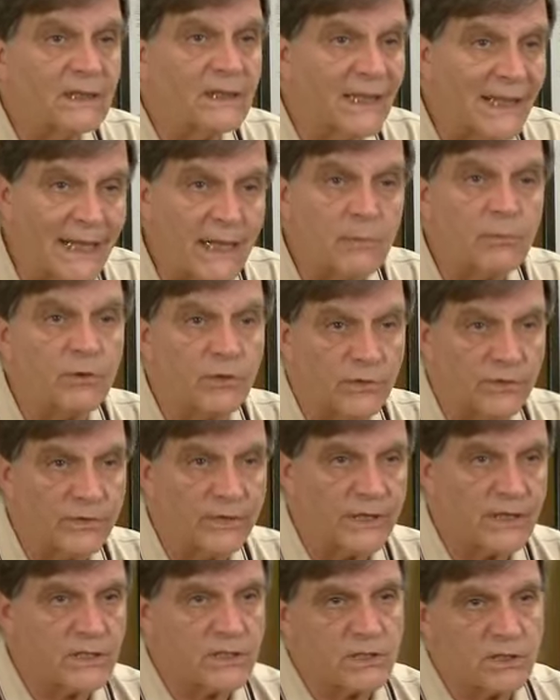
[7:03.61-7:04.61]
label
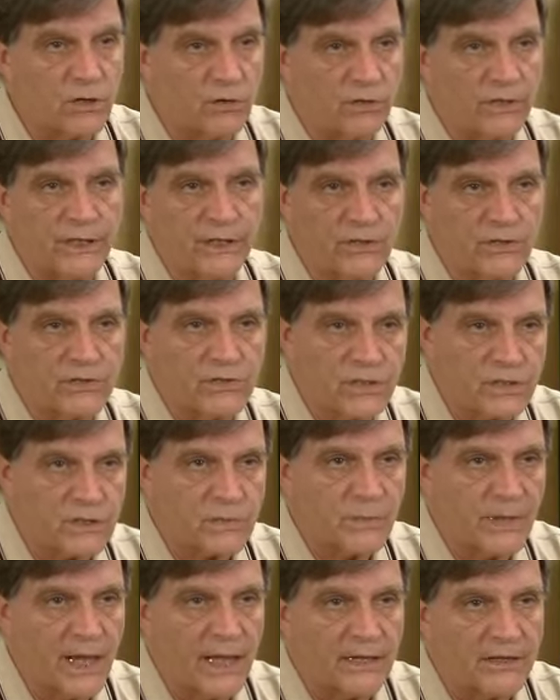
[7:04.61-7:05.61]
these
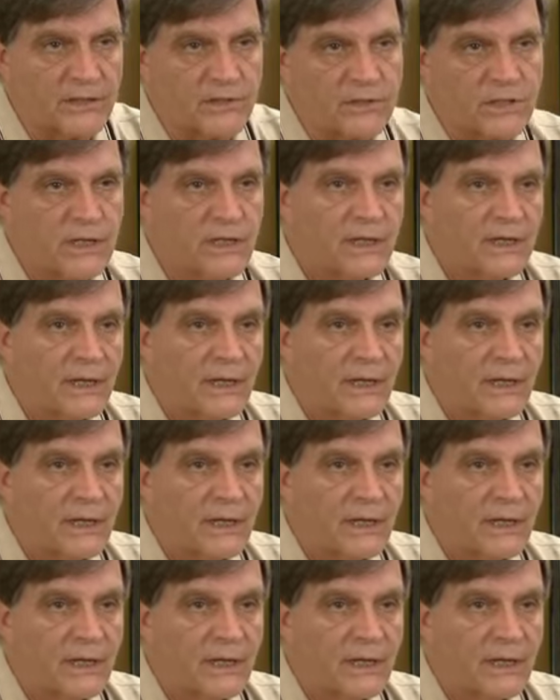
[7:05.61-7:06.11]
scoliosis patterns